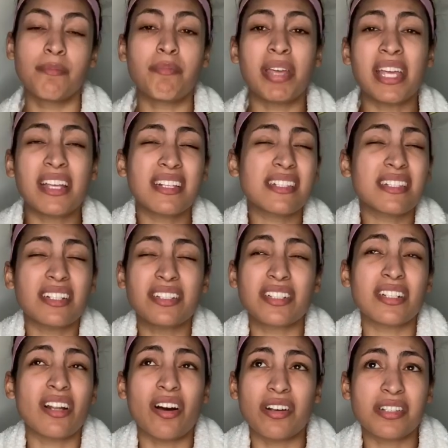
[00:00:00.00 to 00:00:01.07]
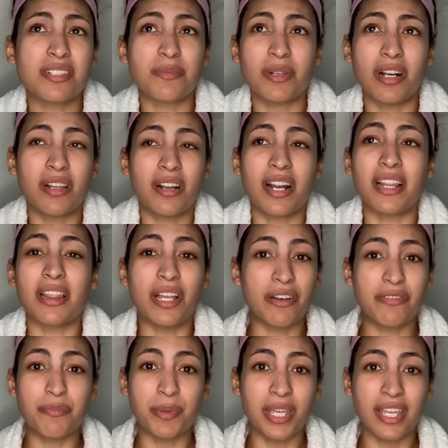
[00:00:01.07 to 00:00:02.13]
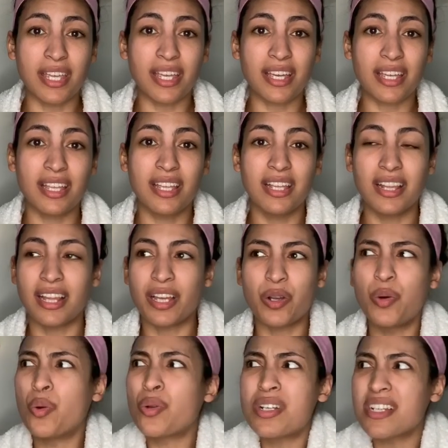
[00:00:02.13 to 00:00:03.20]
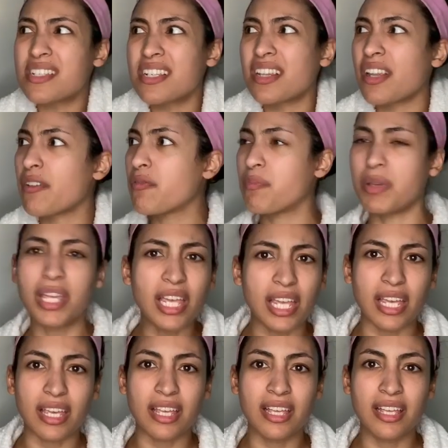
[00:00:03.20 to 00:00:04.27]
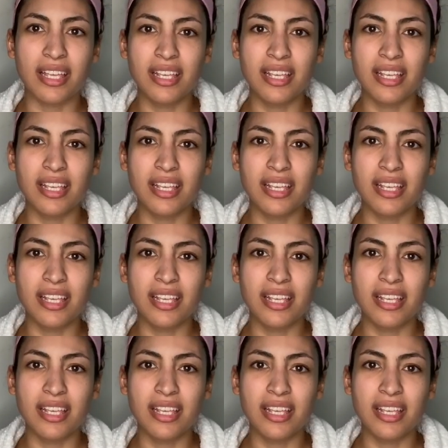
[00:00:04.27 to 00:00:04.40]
Pink is such an awesome color. I love pink. Like, who doesn't love pink?